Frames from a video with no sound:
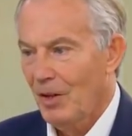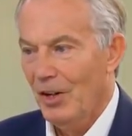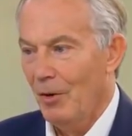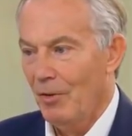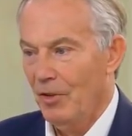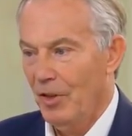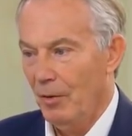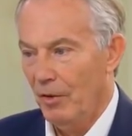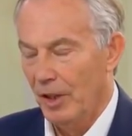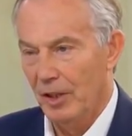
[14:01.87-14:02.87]
you
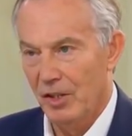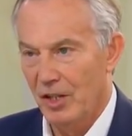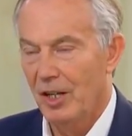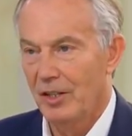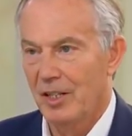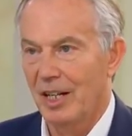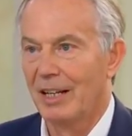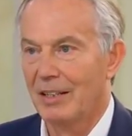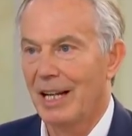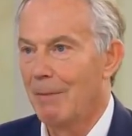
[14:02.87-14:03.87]
know, the concerns that
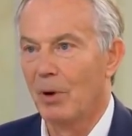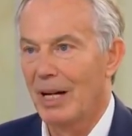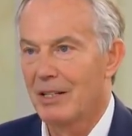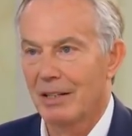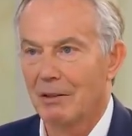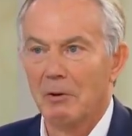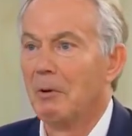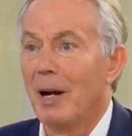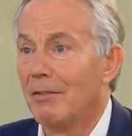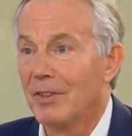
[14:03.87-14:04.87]
underlay Brexit are
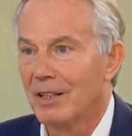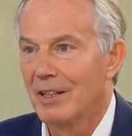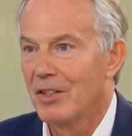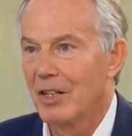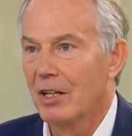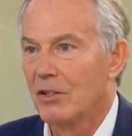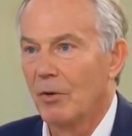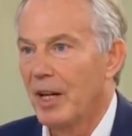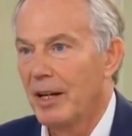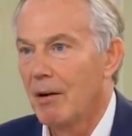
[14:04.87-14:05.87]
irrelevant concerns
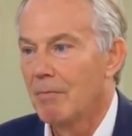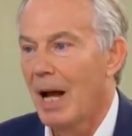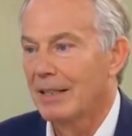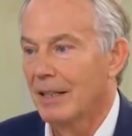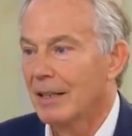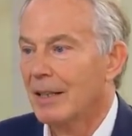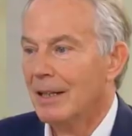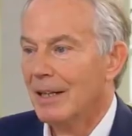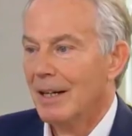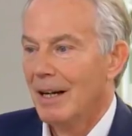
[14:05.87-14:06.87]
or they don't matter.
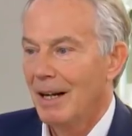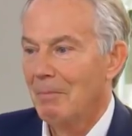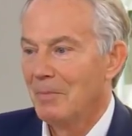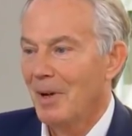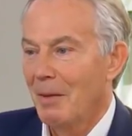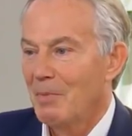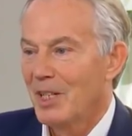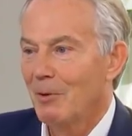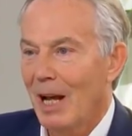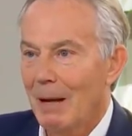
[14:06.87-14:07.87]
I'm
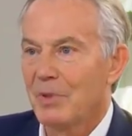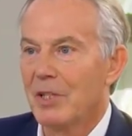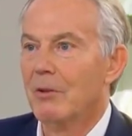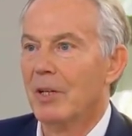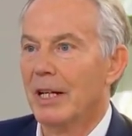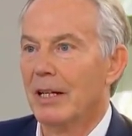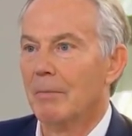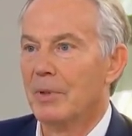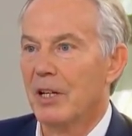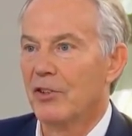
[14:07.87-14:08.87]
still absolutely in
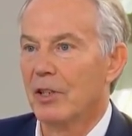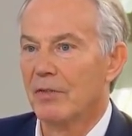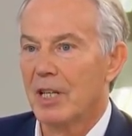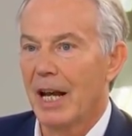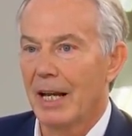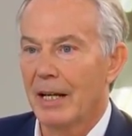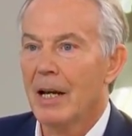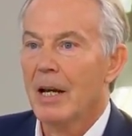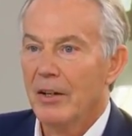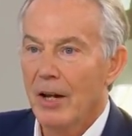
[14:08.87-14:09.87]
the position of saying,
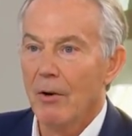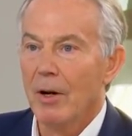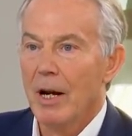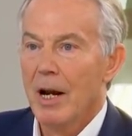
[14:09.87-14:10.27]
no.